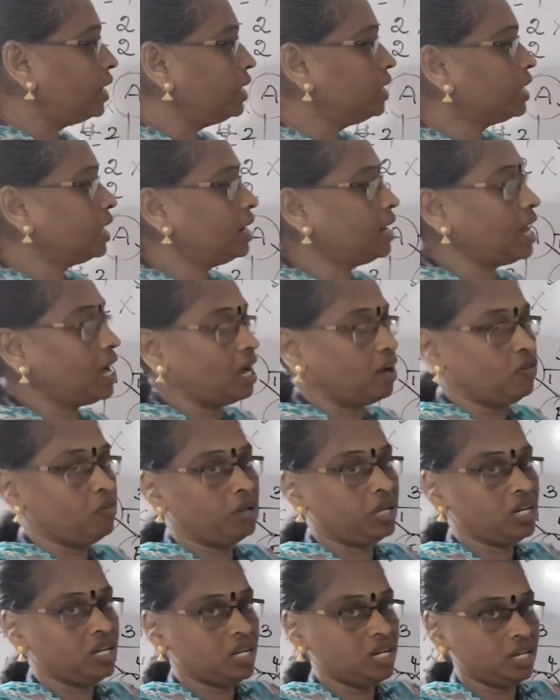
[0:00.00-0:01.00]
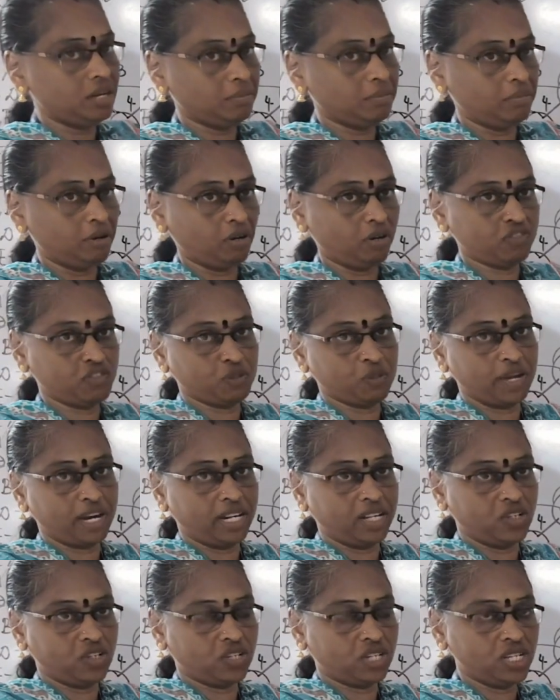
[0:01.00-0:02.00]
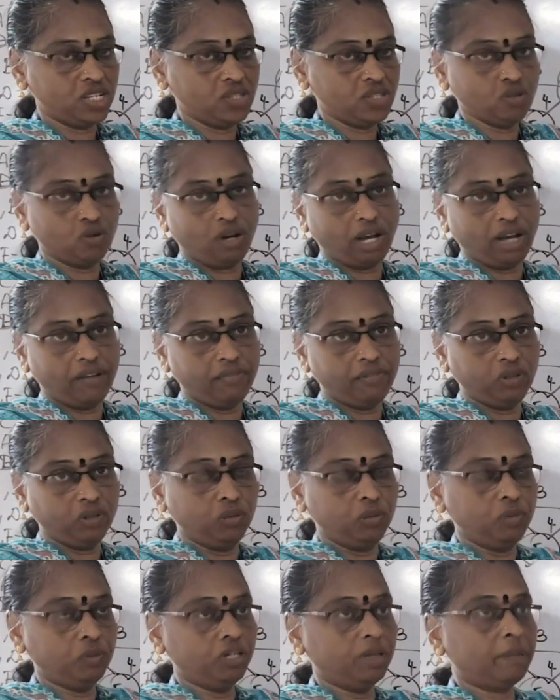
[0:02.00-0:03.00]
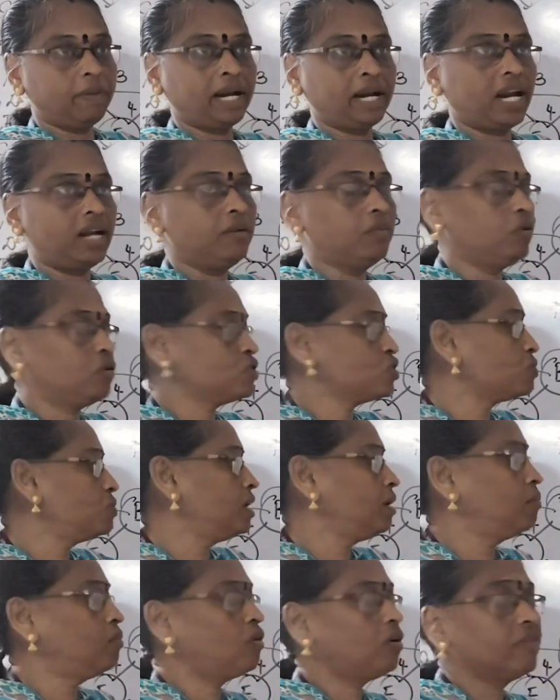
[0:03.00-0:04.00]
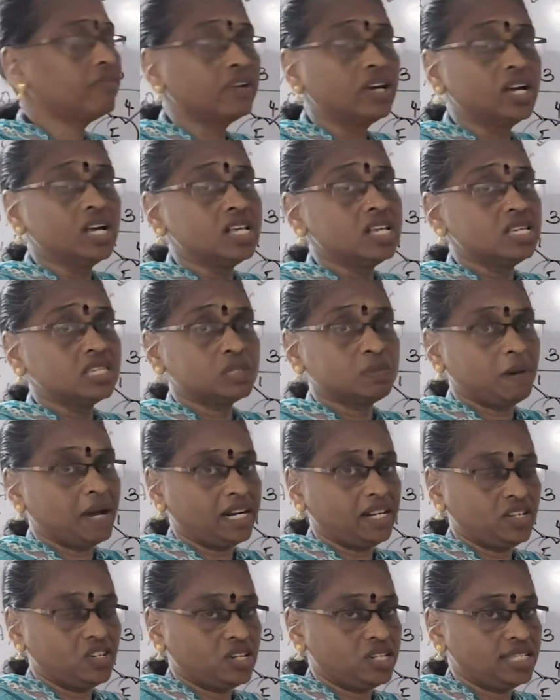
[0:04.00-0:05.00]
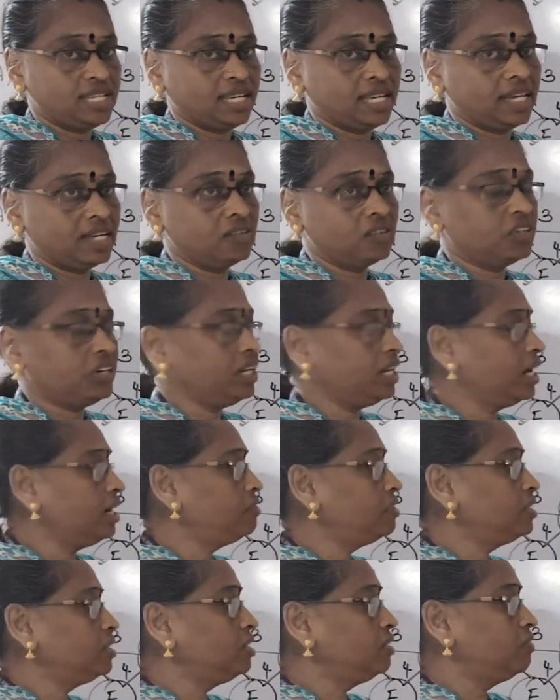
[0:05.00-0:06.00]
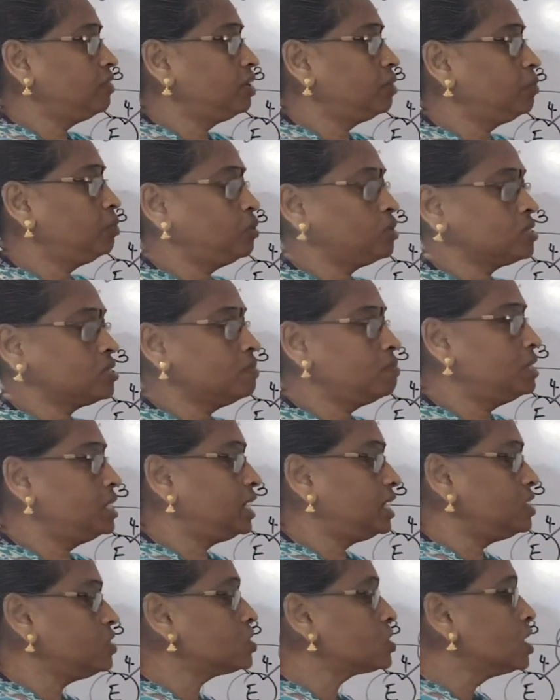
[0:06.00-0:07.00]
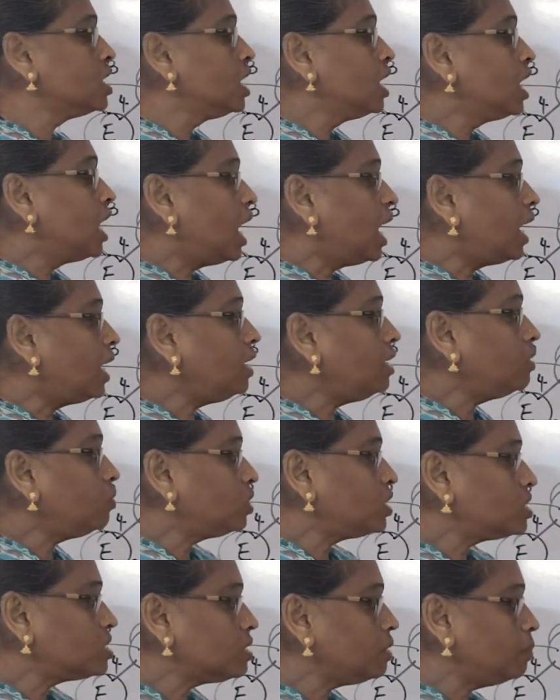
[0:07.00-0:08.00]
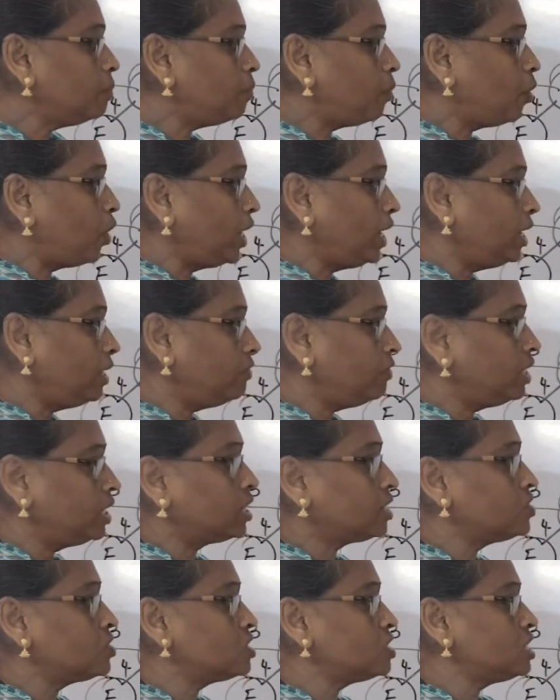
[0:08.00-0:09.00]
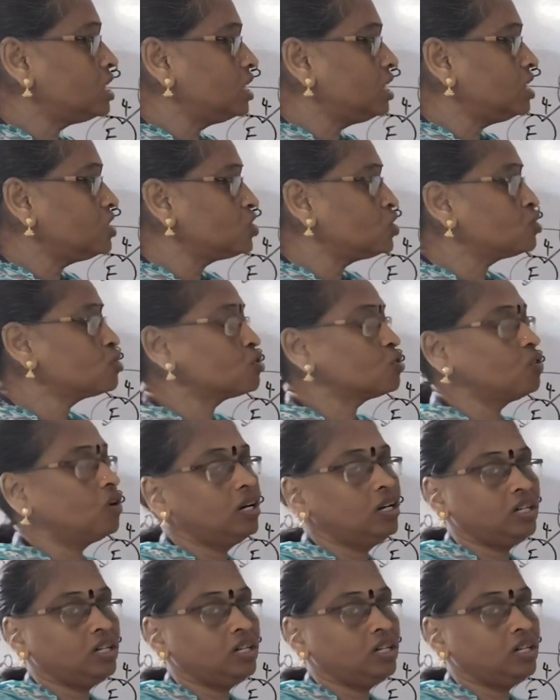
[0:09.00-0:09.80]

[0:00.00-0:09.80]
I can have many number of spanning trees. You have to a n possible number of spanning trees I can create with different possibilities. And what is our point we are considering is it should